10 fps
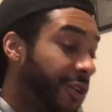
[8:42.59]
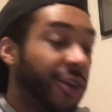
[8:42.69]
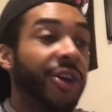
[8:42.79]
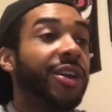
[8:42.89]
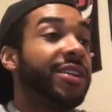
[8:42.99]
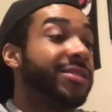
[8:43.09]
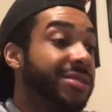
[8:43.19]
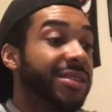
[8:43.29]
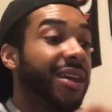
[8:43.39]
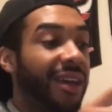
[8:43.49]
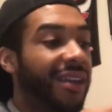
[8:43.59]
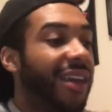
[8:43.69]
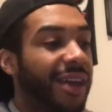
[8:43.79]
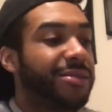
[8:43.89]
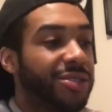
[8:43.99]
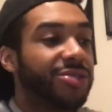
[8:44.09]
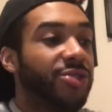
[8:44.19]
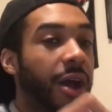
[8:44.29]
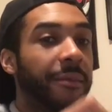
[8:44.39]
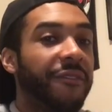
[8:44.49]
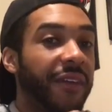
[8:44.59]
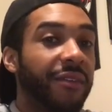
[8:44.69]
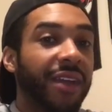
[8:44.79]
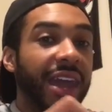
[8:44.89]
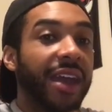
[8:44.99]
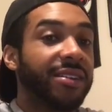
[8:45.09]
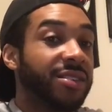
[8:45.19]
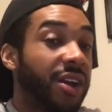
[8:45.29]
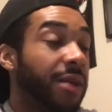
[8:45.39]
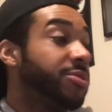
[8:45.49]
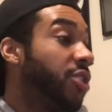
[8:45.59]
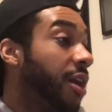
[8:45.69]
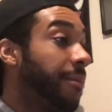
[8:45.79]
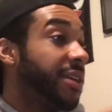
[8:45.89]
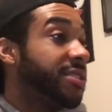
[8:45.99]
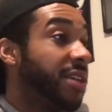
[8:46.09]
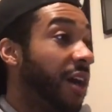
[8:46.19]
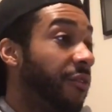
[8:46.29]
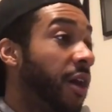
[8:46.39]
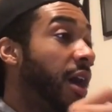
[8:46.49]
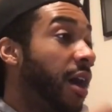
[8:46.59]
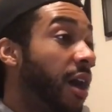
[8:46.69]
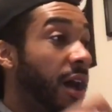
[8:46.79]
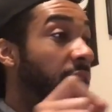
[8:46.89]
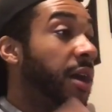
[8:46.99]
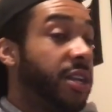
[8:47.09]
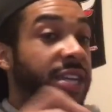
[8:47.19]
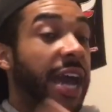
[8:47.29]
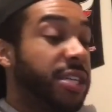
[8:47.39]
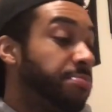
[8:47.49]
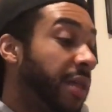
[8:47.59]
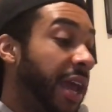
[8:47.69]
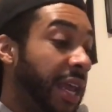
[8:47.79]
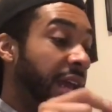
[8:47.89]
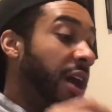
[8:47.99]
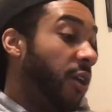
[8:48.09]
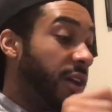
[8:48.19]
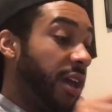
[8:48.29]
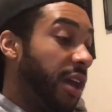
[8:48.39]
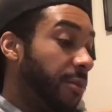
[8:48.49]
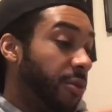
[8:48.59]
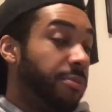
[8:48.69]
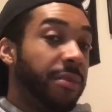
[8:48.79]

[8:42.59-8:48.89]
good, and it's just like, oh yeah, just drawing my favorite character. I'm drawing myself, uh, Jax Blade hooking up with